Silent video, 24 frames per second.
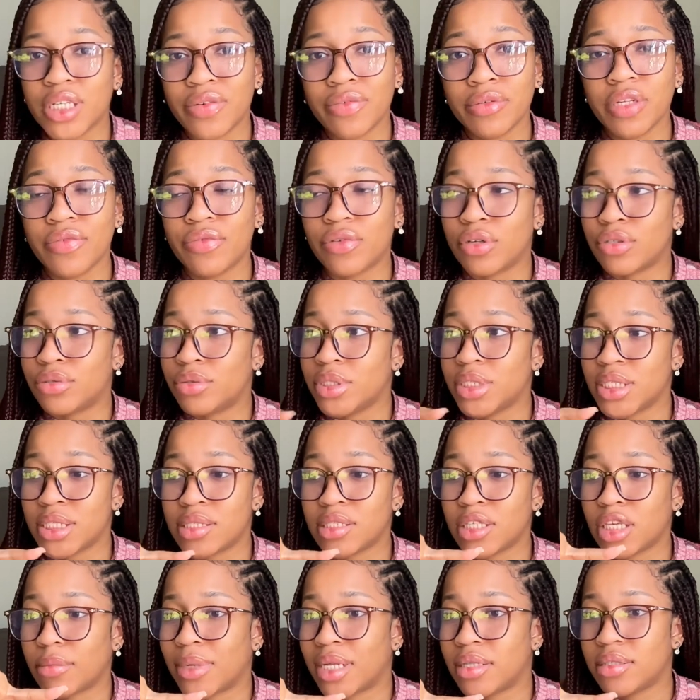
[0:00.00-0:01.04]
Even if you're doing a
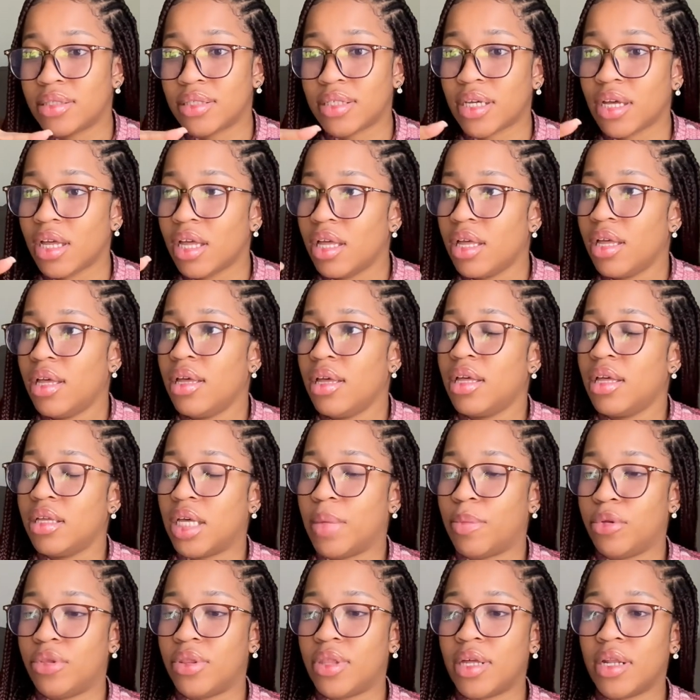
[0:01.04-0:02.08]
schematic,
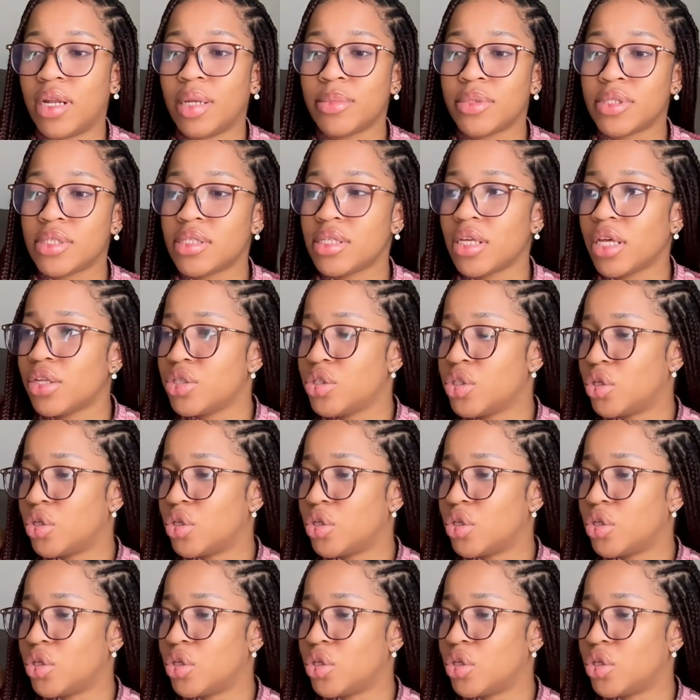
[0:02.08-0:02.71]
hypothalamus